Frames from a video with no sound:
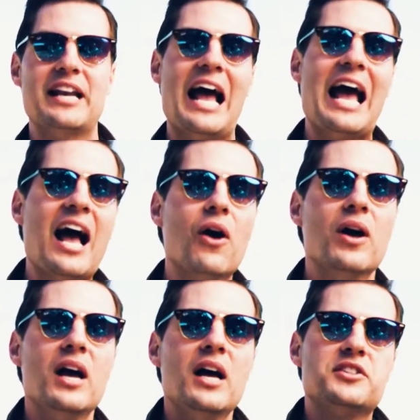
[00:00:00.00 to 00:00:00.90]
and how
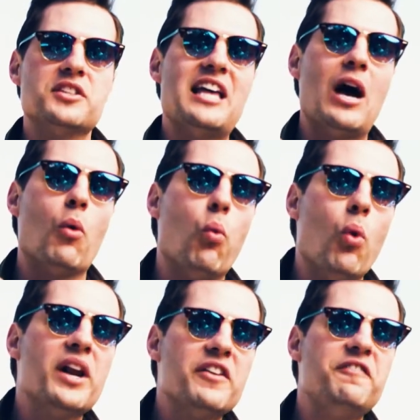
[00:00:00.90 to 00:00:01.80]
does that
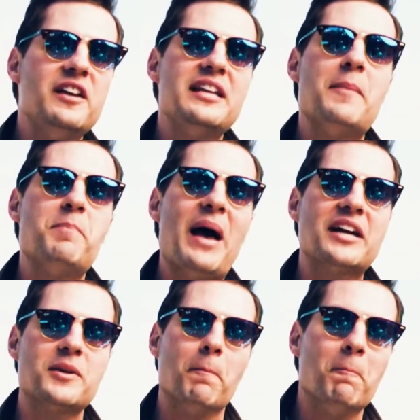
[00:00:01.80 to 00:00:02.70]
one event
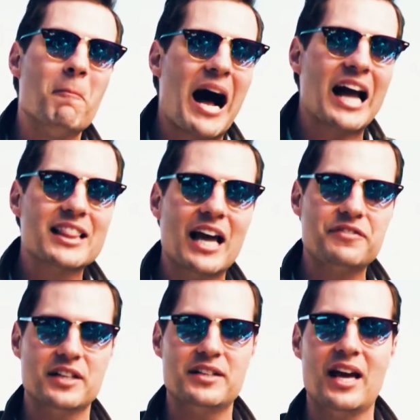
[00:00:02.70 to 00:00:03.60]
impact my
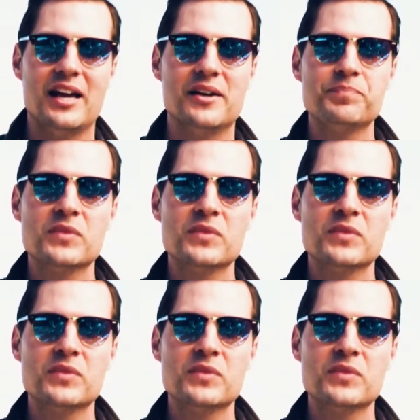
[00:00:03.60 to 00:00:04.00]
life today?